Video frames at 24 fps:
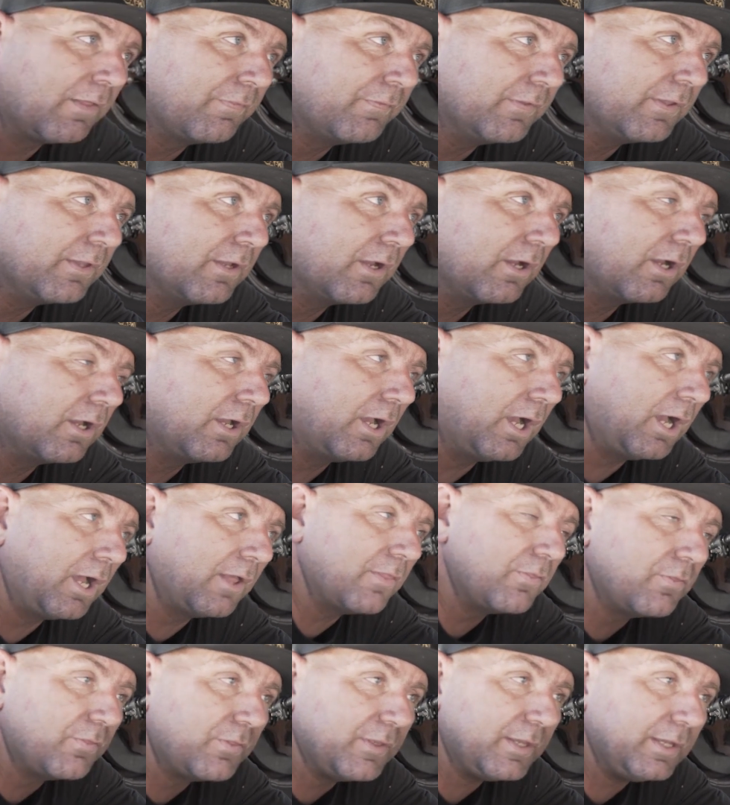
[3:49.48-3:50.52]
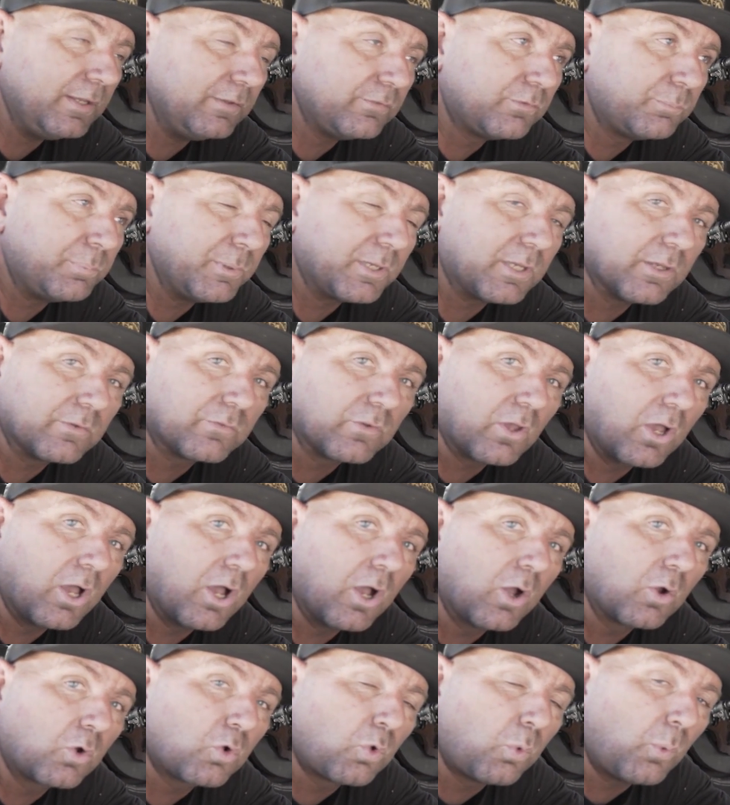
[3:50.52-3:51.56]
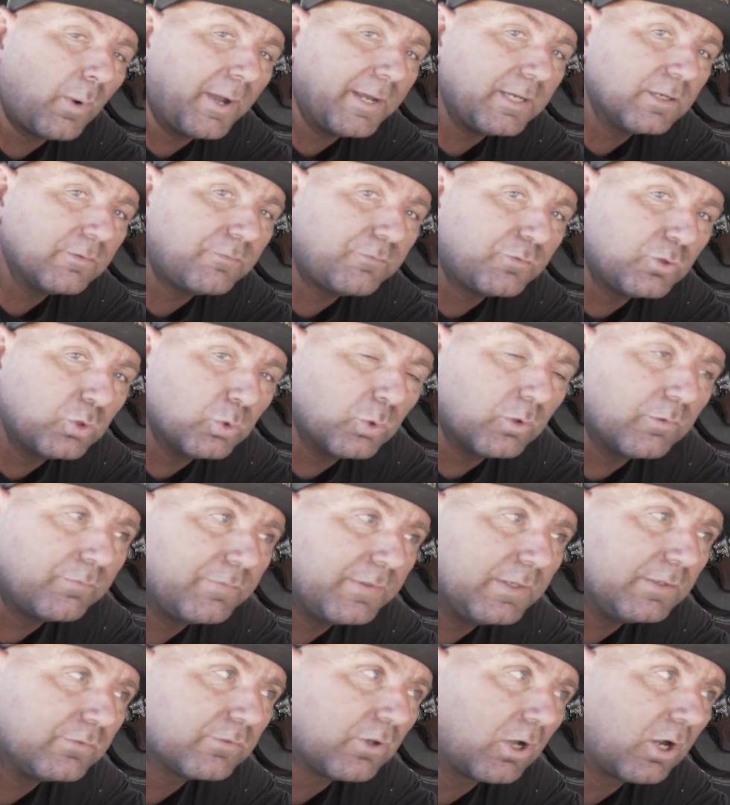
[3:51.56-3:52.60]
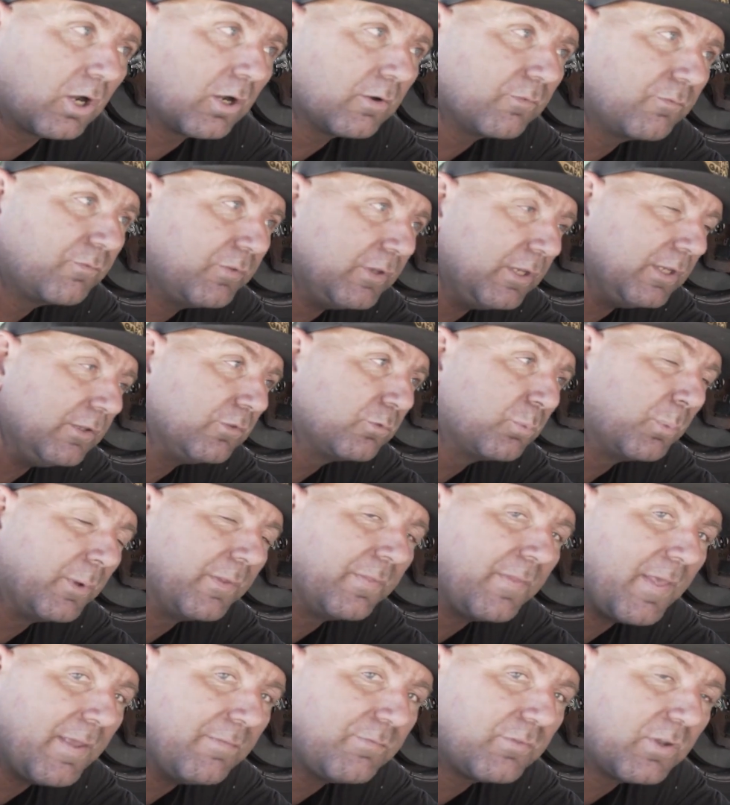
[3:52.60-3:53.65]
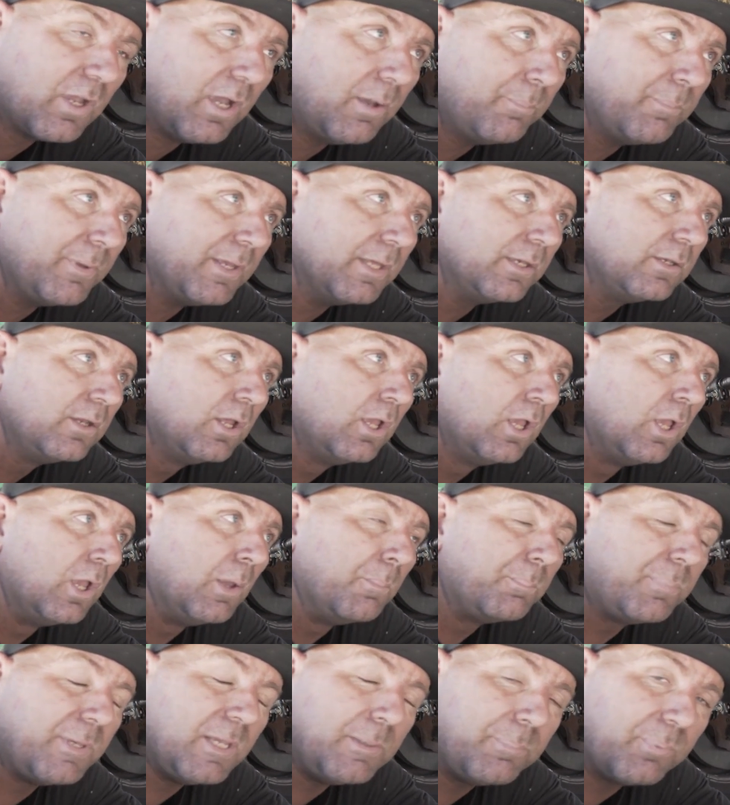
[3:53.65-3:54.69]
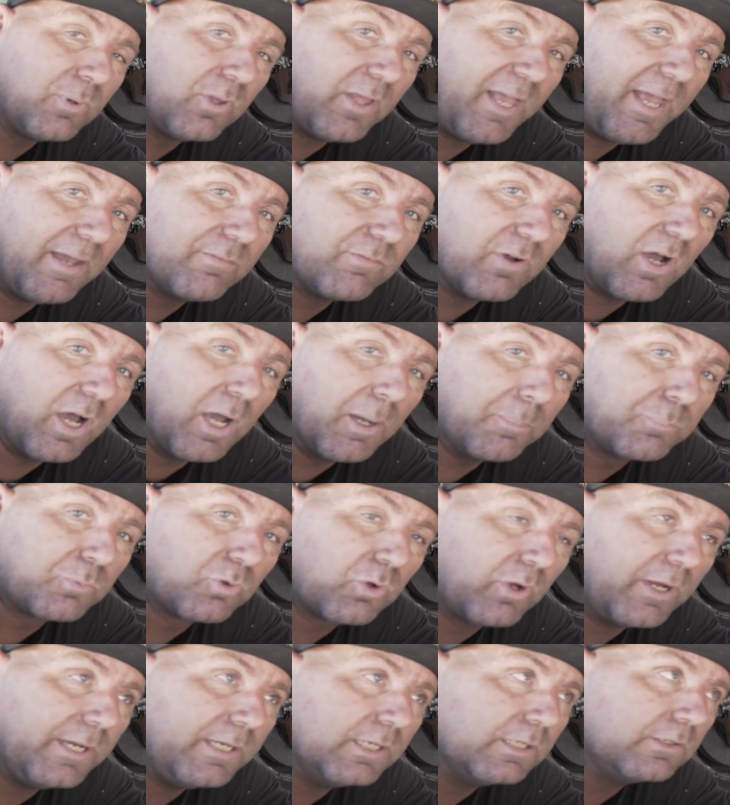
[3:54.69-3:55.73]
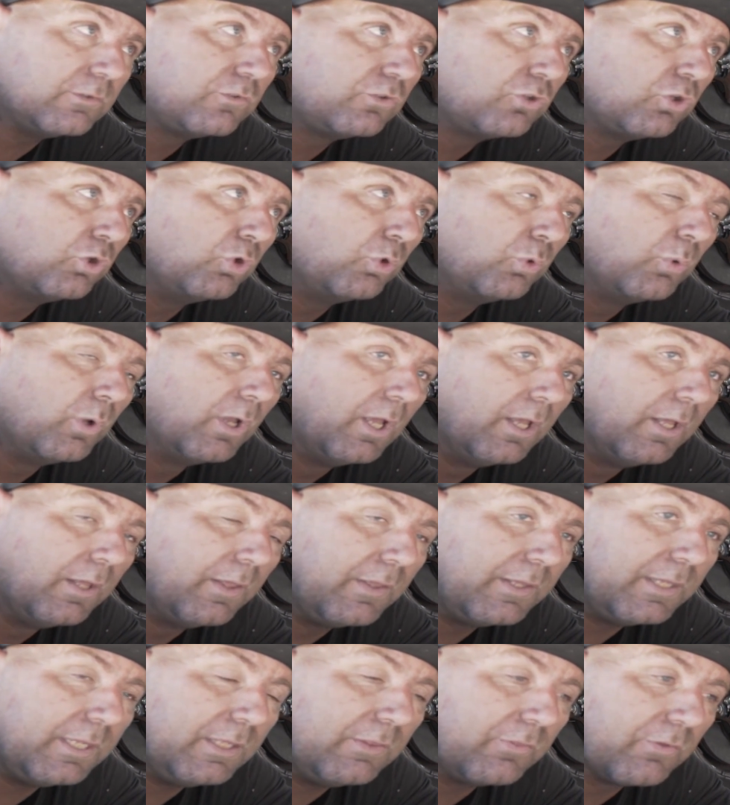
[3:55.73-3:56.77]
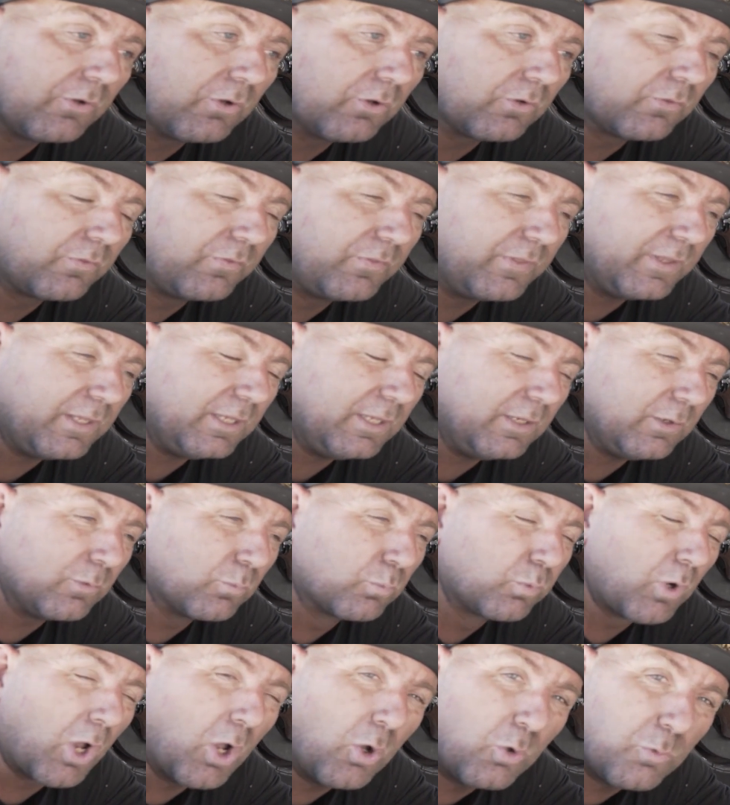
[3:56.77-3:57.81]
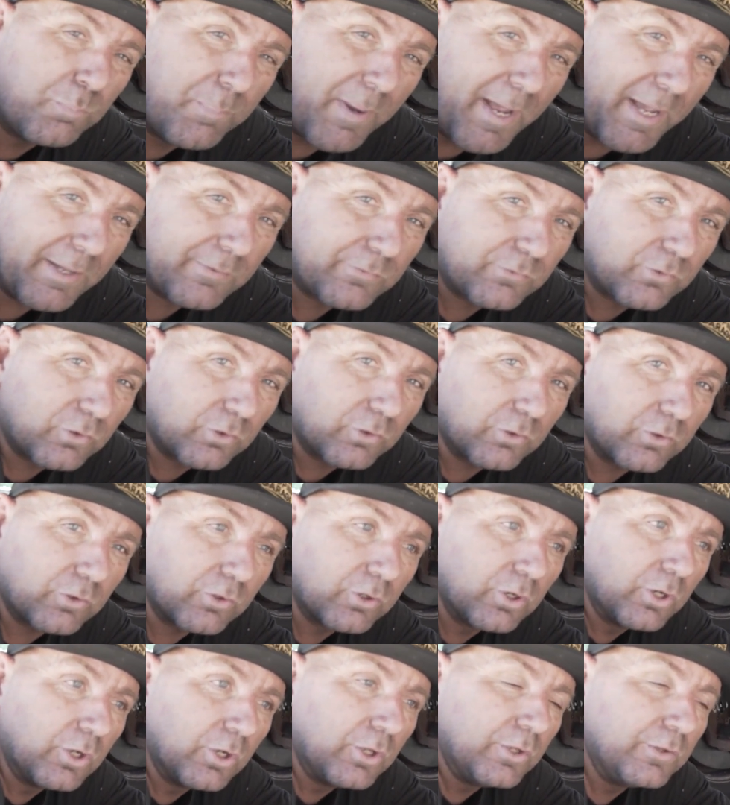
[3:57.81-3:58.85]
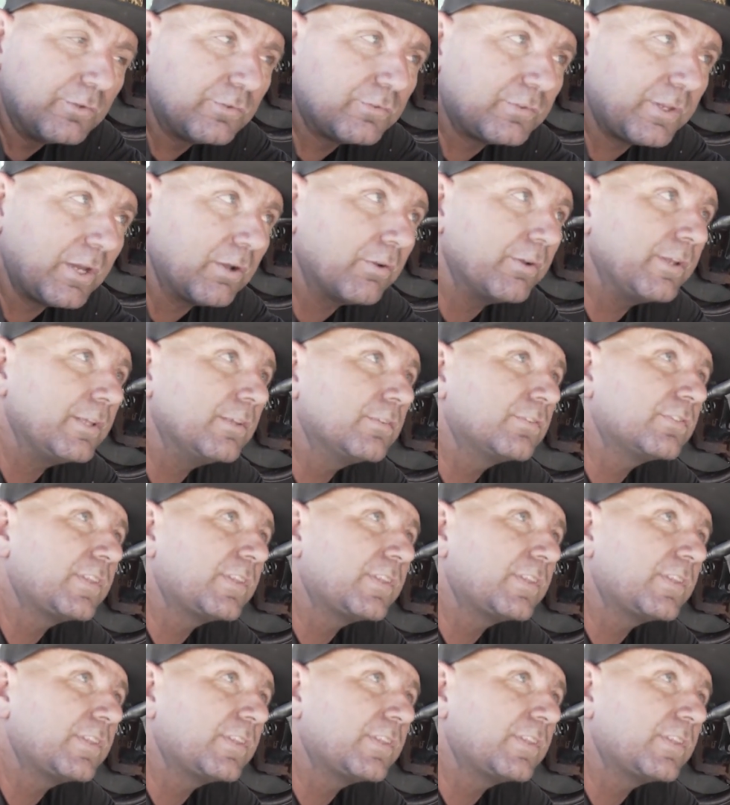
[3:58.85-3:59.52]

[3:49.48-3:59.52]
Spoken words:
on these, because quite a few of these RVs, when they've come in, people have upgraded to either the Roadmaster steering